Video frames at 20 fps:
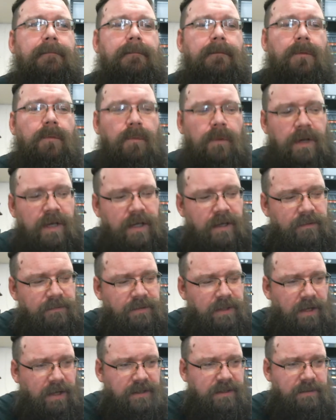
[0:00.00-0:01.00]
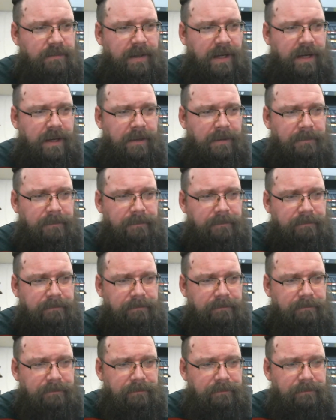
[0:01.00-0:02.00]
we've talked about
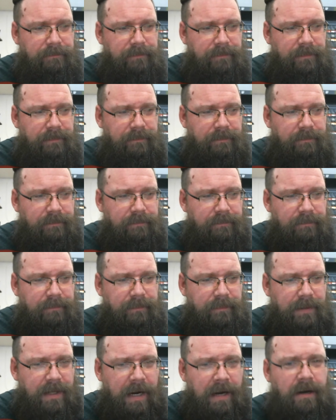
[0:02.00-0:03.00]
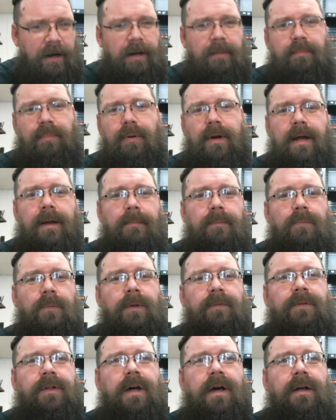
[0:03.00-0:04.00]
area prep.
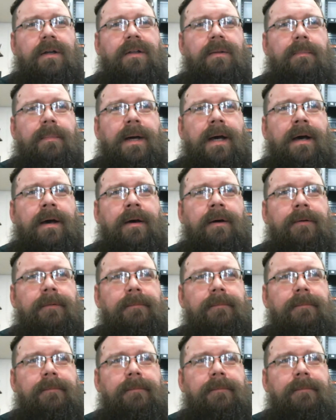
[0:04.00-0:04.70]
We've talked about,